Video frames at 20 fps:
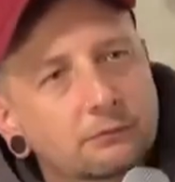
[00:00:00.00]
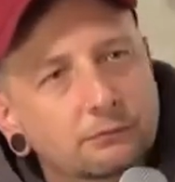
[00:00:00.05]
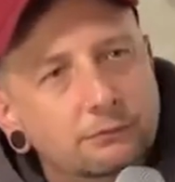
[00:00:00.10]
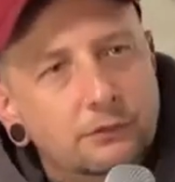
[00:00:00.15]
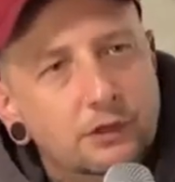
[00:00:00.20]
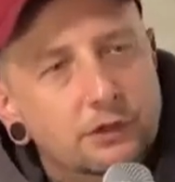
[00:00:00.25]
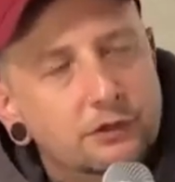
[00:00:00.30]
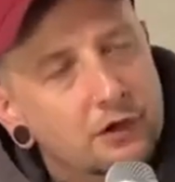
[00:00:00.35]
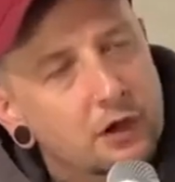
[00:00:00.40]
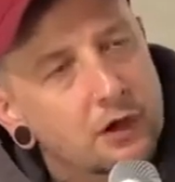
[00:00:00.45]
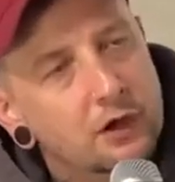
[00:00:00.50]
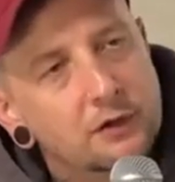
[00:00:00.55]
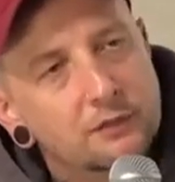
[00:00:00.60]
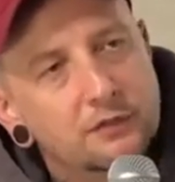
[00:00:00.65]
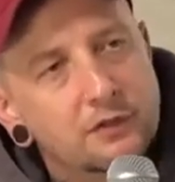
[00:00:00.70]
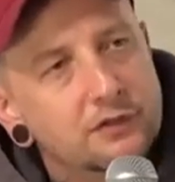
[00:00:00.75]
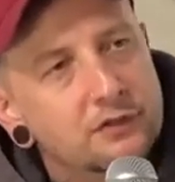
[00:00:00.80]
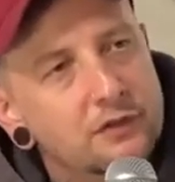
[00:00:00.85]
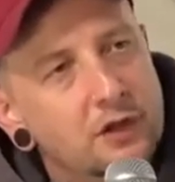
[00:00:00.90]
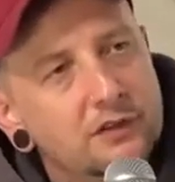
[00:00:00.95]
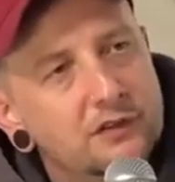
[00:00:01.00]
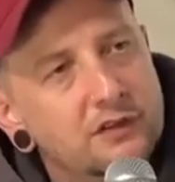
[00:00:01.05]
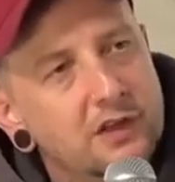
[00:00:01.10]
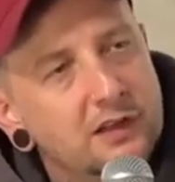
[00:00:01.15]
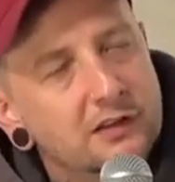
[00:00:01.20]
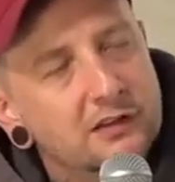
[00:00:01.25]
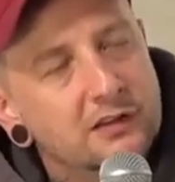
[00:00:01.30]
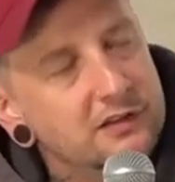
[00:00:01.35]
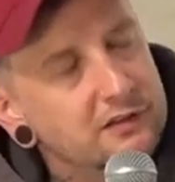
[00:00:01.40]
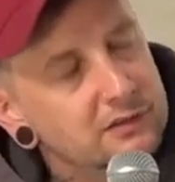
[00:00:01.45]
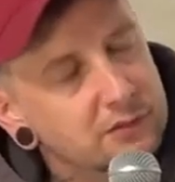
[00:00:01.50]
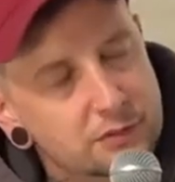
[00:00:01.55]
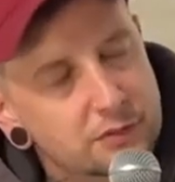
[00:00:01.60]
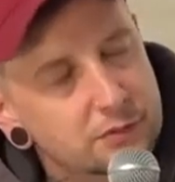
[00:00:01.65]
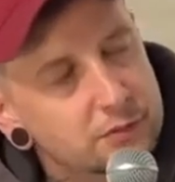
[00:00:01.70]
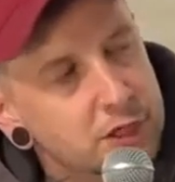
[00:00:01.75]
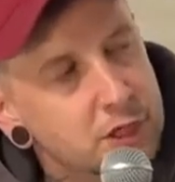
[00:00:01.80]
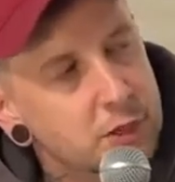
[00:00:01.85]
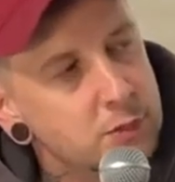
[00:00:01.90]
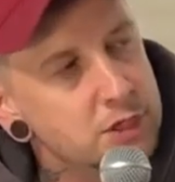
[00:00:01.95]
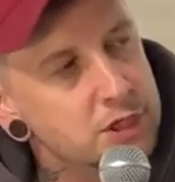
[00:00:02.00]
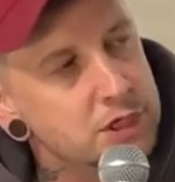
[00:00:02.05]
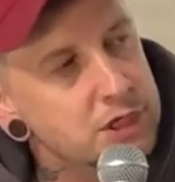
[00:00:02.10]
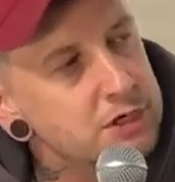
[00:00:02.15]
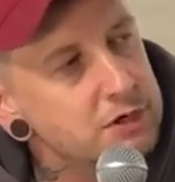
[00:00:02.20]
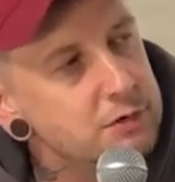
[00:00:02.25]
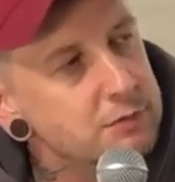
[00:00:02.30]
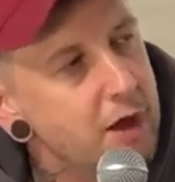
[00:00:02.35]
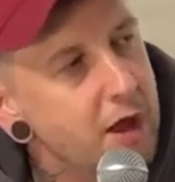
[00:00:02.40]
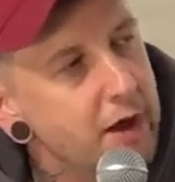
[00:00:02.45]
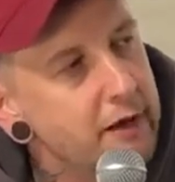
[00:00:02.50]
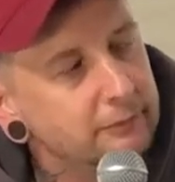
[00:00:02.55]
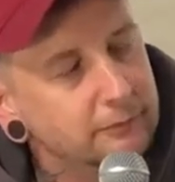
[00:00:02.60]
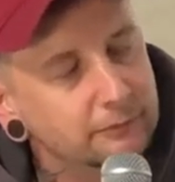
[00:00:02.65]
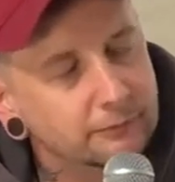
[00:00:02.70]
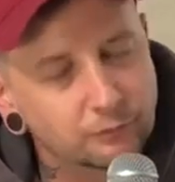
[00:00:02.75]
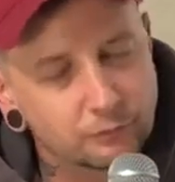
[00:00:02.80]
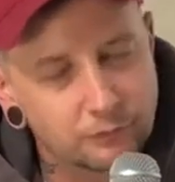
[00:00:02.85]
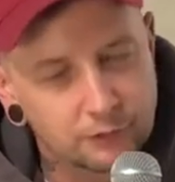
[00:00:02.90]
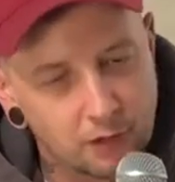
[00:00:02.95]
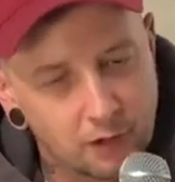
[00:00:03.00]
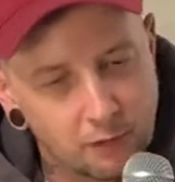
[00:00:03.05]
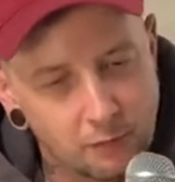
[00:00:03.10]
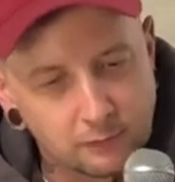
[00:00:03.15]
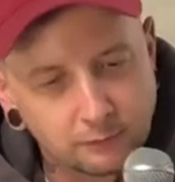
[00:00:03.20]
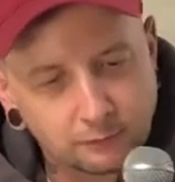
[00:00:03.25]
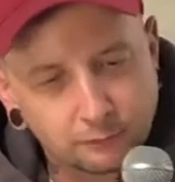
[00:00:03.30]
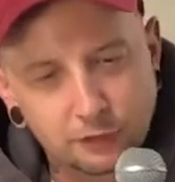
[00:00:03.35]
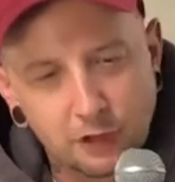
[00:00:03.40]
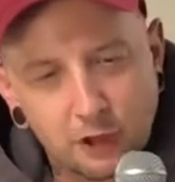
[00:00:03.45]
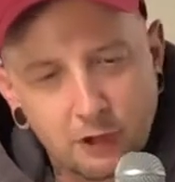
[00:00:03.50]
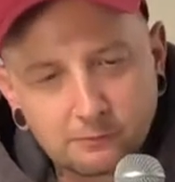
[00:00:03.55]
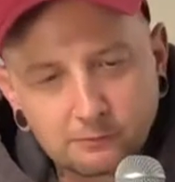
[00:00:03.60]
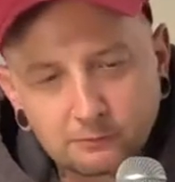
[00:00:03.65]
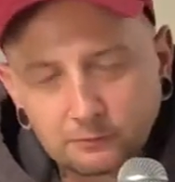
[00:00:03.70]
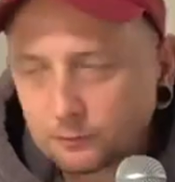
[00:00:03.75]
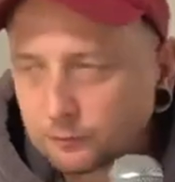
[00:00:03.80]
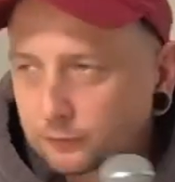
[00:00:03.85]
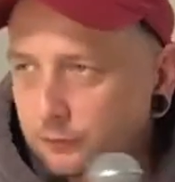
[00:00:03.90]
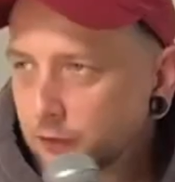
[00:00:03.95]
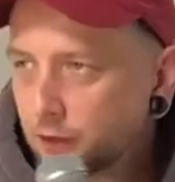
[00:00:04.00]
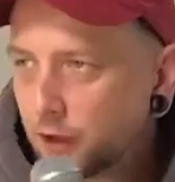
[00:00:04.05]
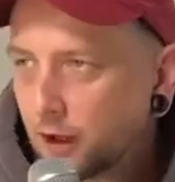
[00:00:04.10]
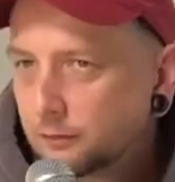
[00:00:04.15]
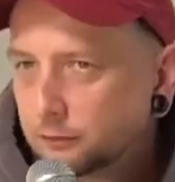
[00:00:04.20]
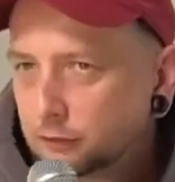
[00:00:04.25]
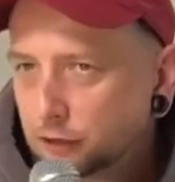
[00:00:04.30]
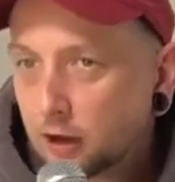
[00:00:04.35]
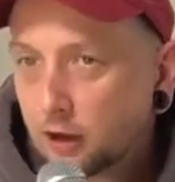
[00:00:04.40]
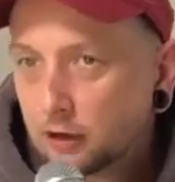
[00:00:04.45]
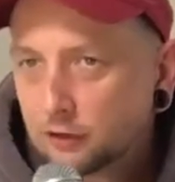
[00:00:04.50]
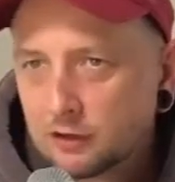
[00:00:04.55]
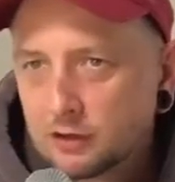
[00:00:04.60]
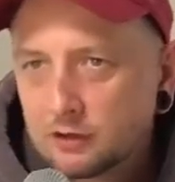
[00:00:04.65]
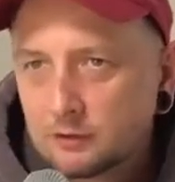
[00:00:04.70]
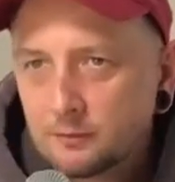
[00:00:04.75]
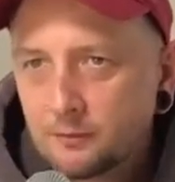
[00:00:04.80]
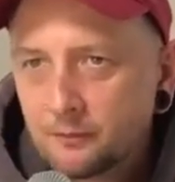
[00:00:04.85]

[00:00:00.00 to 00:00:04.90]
So if there's not a technique to it, we don't want to hear about it. You know what I mean? So, yeah, you guys in?